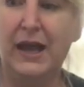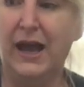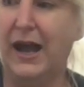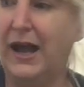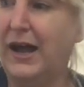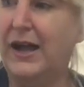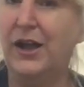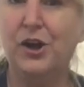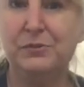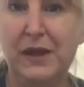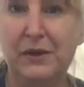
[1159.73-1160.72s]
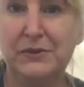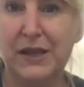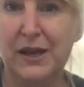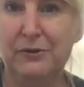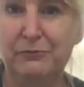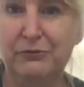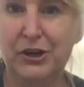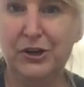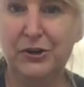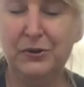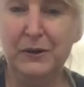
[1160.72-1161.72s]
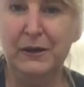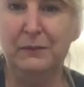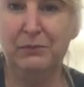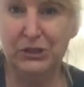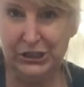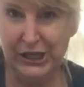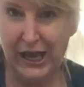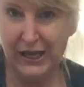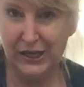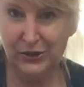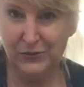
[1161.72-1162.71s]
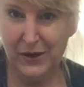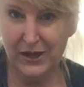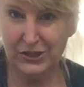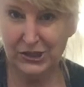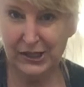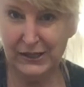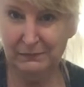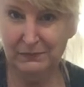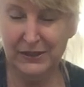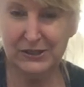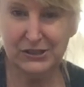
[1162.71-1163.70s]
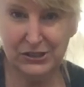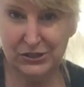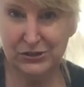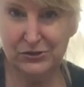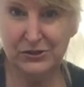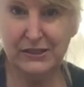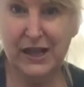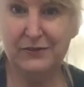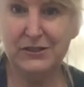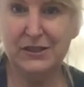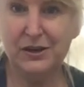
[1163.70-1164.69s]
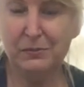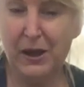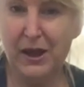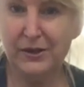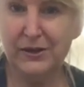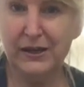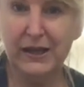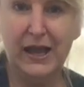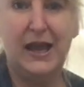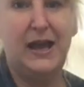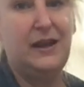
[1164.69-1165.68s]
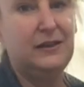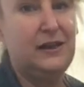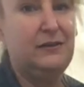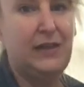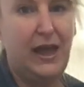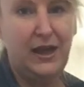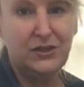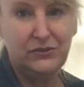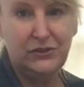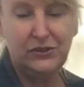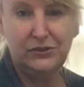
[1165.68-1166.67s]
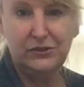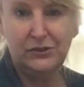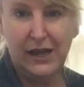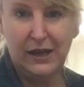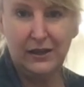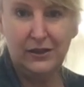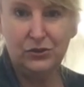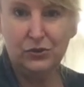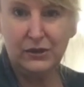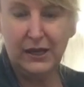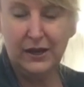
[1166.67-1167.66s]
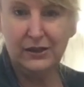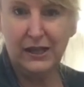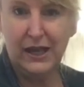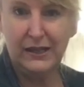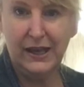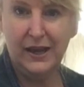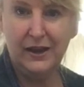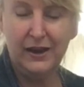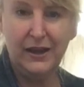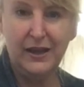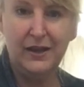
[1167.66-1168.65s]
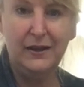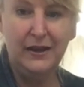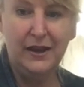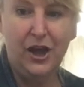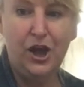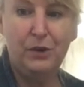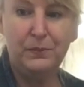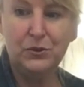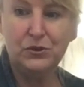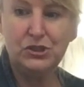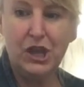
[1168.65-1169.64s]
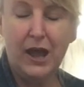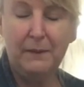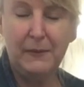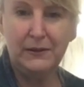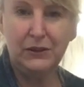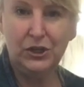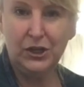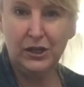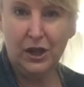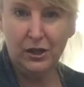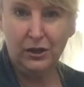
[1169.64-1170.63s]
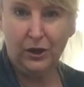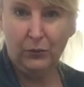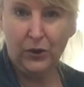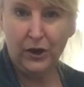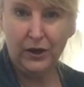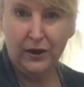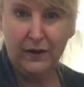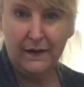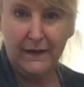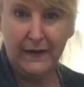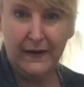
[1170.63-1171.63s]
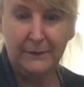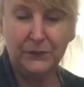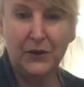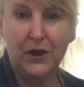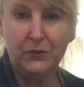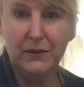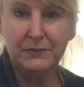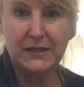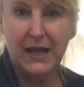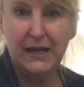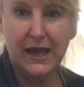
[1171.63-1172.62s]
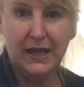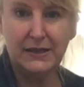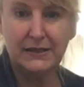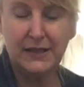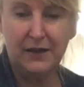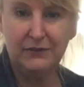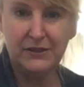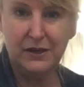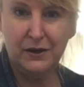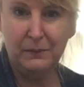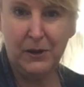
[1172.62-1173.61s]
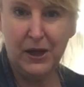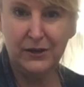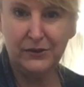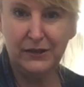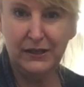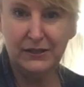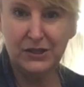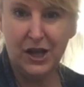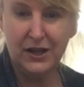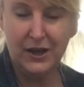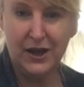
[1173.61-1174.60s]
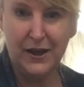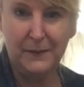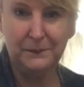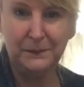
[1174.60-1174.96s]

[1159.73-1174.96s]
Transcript: I hope that was helpful. Appreciate you watching. This is Sue, Salvaterra Pottery, out of the Asheville, North Carolina area. Hope you'll stop and look at all our work on our website at salvaterrapottery.com.